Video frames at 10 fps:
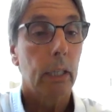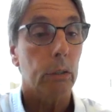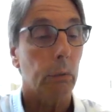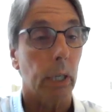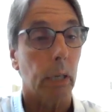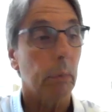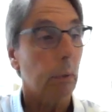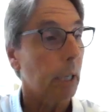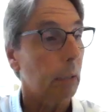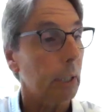So what
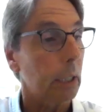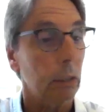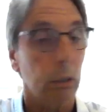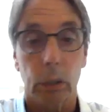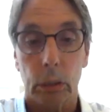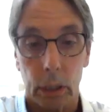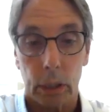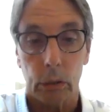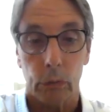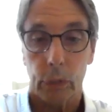I'm going to do is
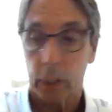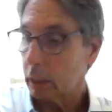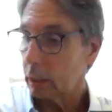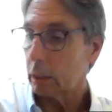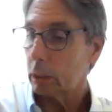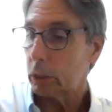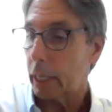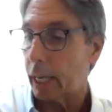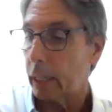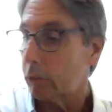if we can in the
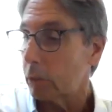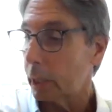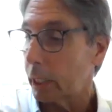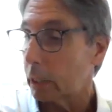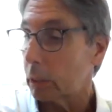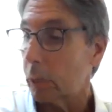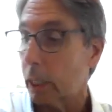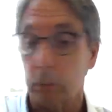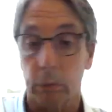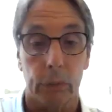chat, everybody on the
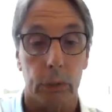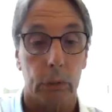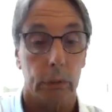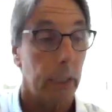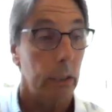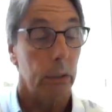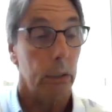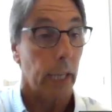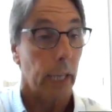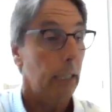bottom of your screen is the
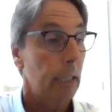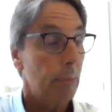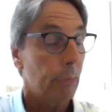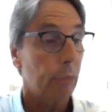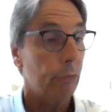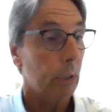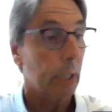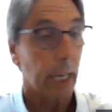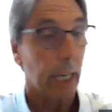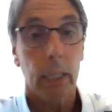chat. If you
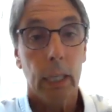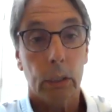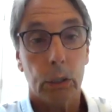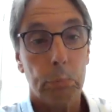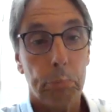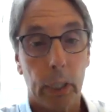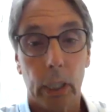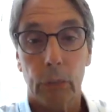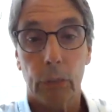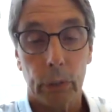can, just put
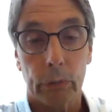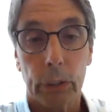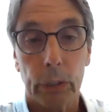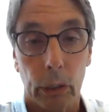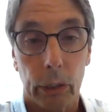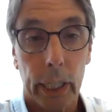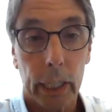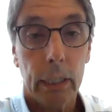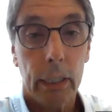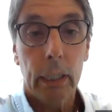in if you're
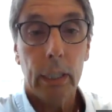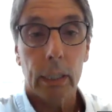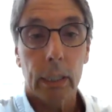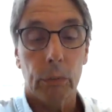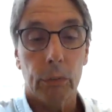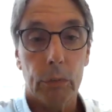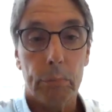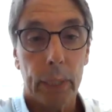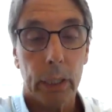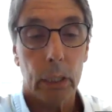returning, if
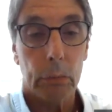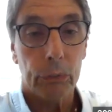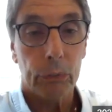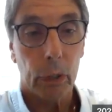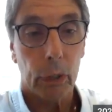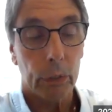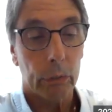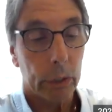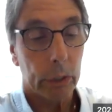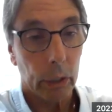you've been here before, if
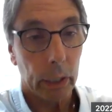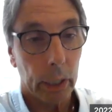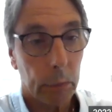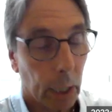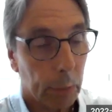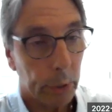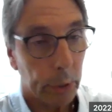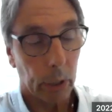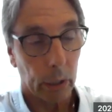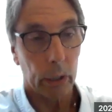you're returning, type
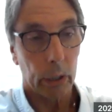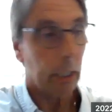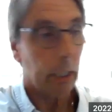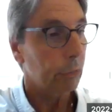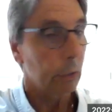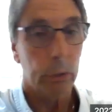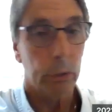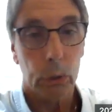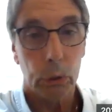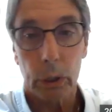return, and if you're
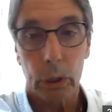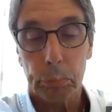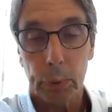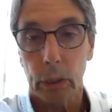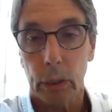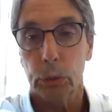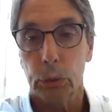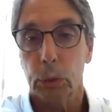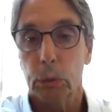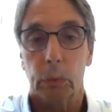new, just put in your
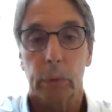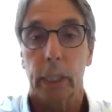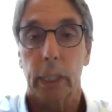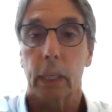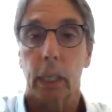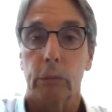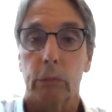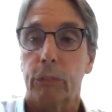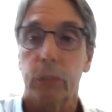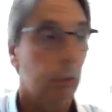new so we get a kind of
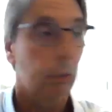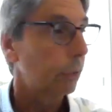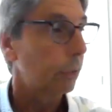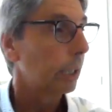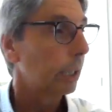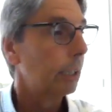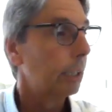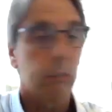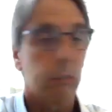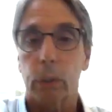a feel for
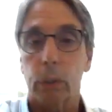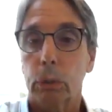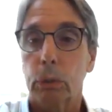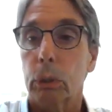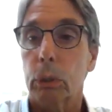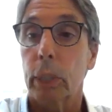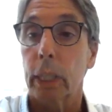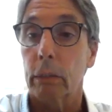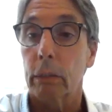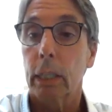who's who
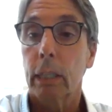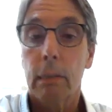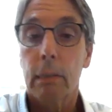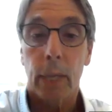here.